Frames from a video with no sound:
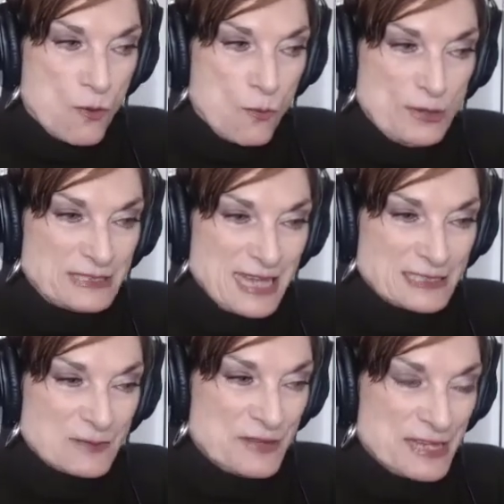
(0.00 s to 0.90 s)
we say
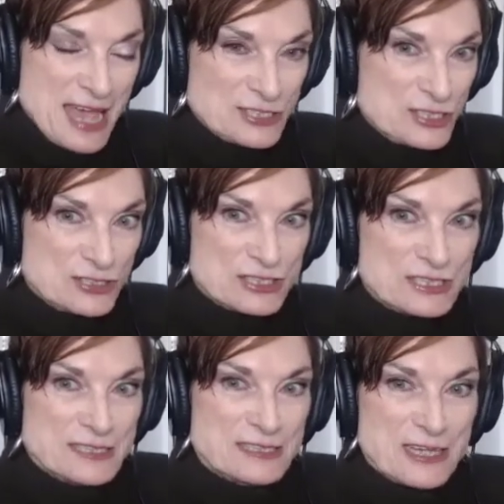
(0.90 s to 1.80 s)
something and she
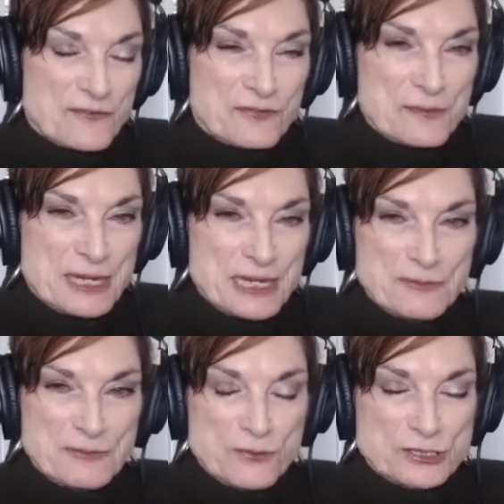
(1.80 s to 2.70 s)
just sits there for a
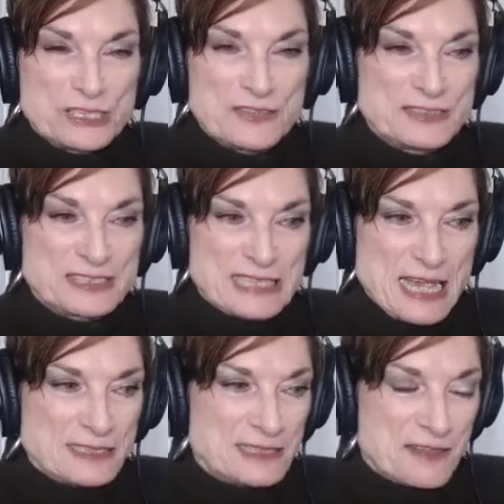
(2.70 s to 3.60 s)
minute before she even
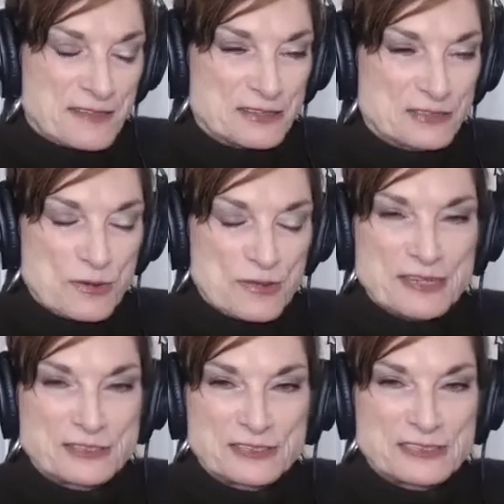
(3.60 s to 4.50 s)
says anything. So we
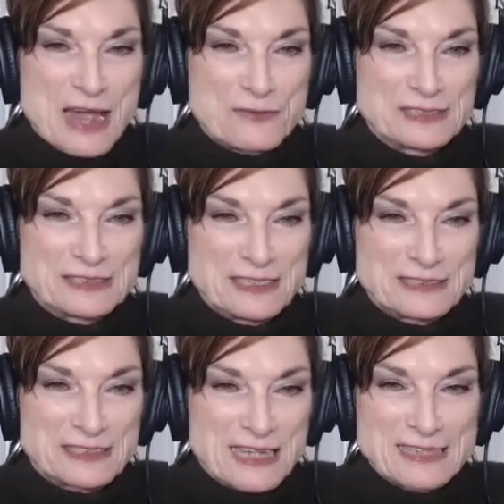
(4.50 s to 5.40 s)
think she's not really
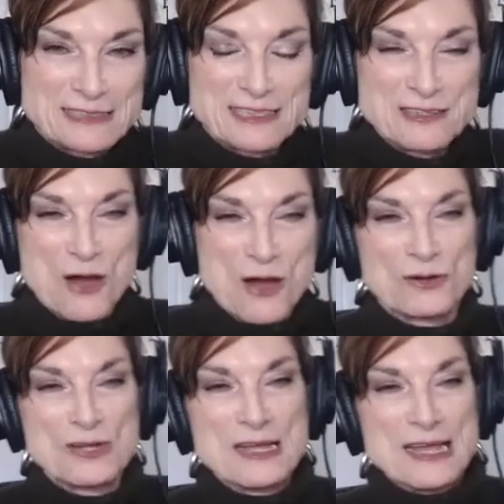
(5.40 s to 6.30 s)
listening." I said,
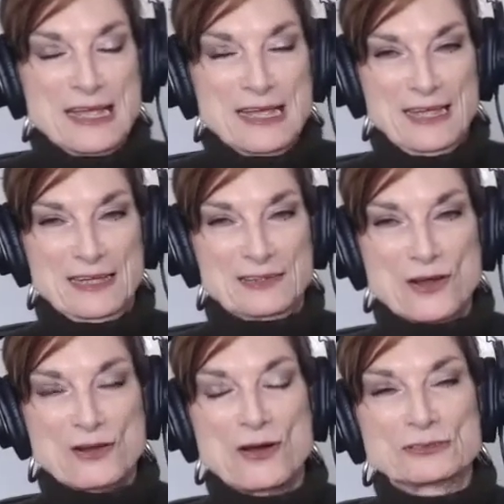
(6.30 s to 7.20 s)
"No. In
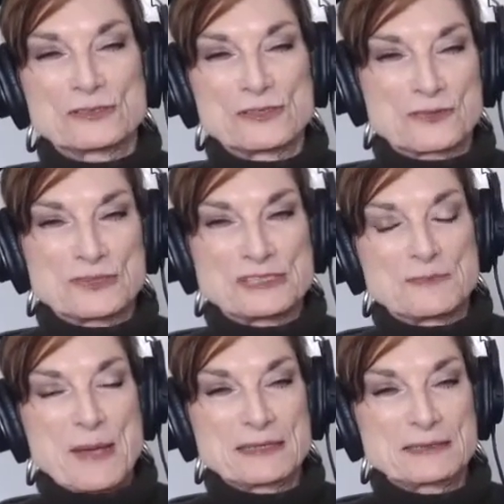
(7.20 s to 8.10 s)
her culture, the
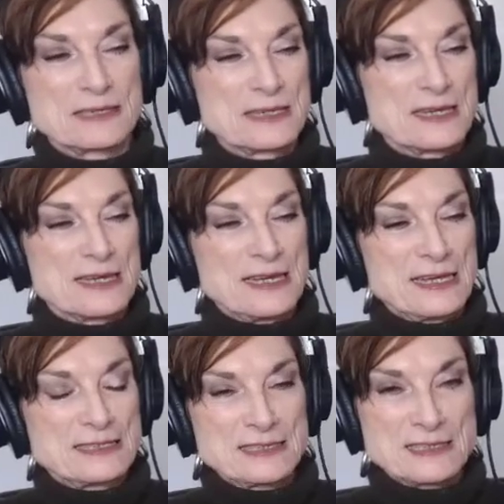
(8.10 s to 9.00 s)
respect
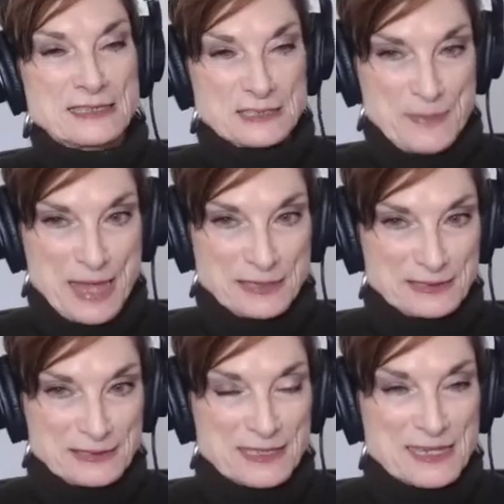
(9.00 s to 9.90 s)
is in the
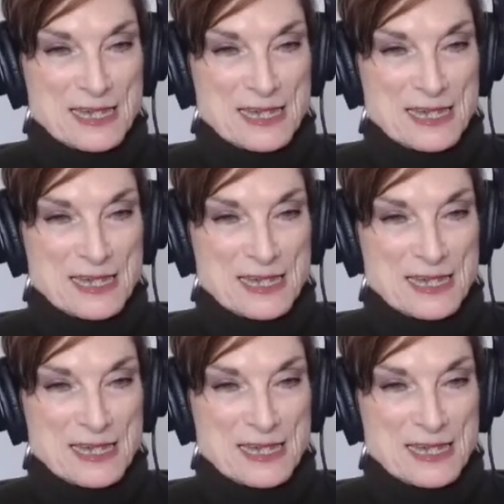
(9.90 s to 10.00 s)
space.